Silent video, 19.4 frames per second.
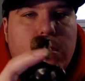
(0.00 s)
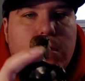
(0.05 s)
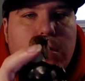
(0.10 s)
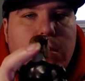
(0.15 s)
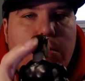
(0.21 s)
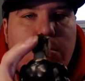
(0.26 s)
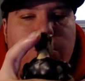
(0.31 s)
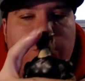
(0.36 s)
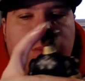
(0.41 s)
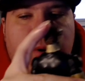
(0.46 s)

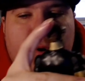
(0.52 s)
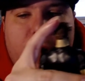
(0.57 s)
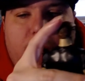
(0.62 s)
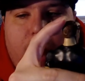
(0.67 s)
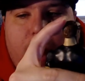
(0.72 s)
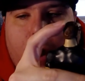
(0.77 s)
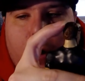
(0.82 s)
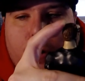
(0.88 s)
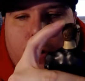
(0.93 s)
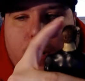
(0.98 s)

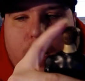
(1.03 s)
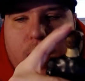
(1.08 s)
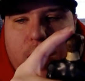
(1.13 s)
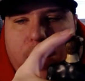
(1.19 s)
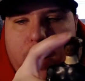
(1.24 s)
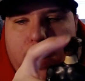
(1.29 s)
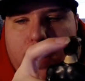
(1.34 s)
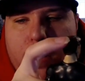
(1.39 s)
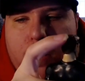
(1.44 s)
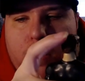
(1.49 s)
brown
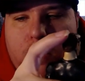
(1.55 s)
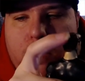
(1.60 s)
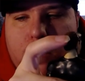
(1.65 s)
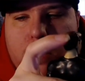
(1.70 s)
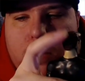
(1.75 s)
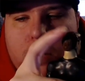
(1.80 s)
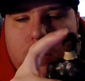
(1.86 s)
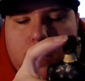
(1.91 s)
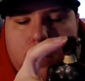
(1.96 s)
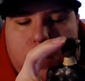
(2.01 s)
hair,
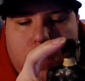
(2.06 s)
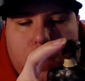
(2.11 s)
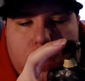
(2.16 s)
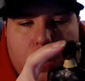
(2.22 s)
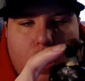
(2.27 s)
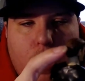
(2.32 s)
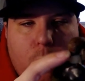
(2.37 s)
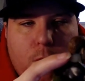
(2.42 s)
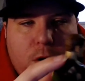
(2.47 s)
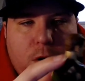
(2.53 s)
like
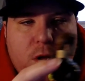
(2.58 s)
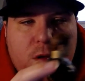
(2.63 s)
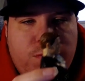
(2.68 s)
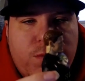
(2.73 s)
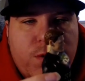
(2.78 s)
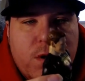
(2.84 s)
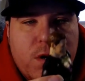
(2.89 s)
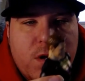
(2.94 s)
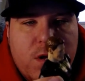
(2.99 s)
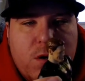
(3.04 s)
always,
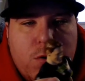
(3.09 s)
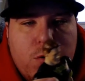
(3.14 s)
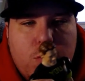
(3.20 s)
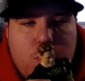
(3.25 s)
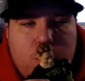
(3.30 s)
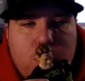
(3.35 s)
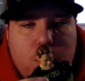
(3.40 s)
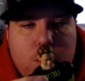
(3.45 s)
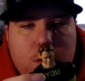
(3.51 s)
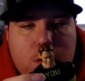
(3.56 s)
pretty
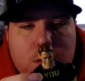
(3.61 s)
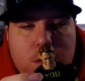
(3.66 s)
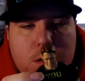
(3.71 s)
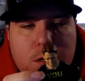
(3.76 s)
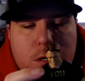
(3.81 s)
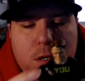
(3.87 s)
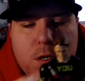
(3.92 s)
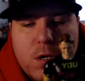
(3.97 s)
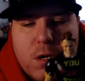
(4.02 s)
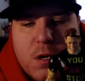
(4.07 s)
cool.
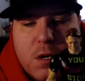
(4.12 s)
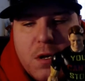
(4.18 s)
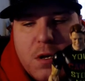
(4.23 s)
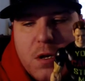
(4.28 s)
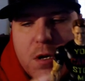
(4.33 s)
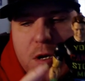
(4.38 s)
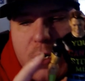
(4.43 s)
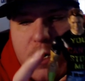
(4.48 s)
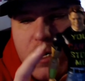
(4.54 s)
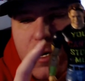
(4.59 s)

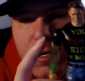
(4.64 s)
He's